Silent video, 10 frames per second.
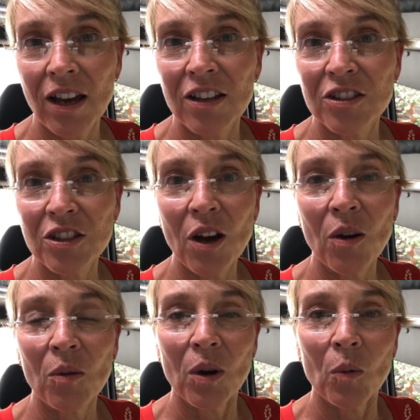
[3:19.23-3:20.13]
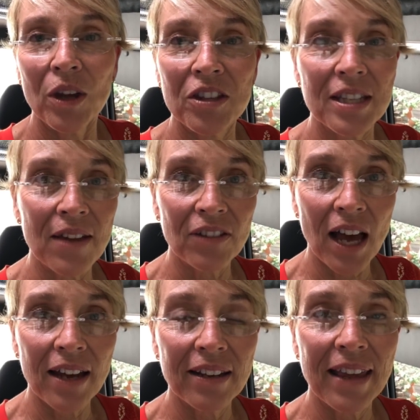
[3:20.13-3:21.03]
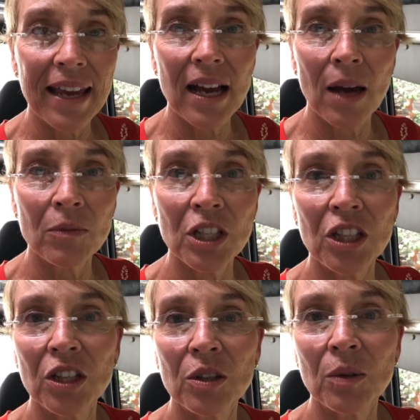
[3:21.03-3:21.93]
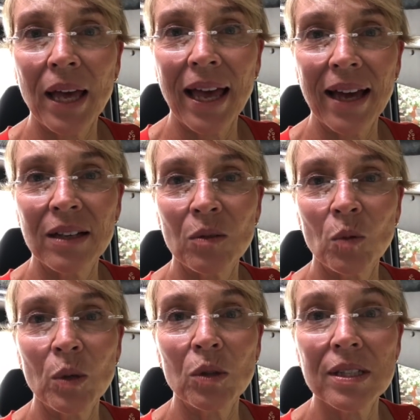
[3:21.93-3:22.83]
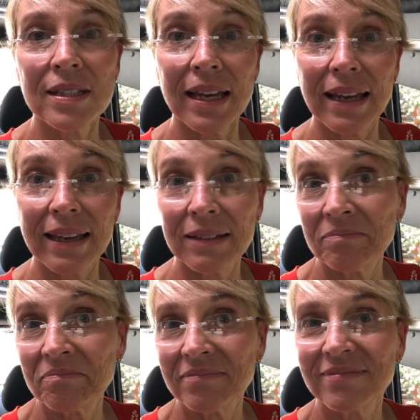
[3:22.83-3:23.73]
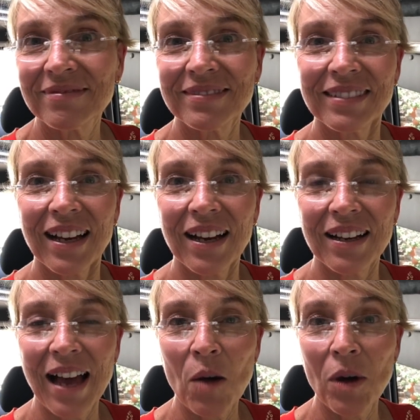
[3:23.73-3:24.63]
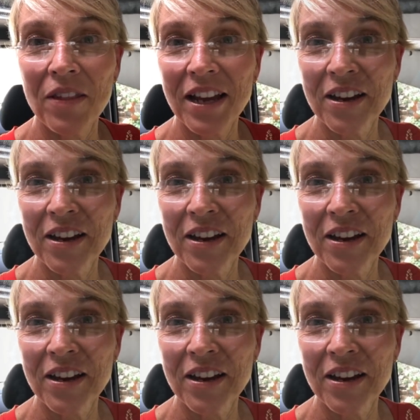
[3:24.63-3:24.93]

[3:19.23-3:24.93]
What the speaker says: So with Safe Light, they come to you, and we will see how well that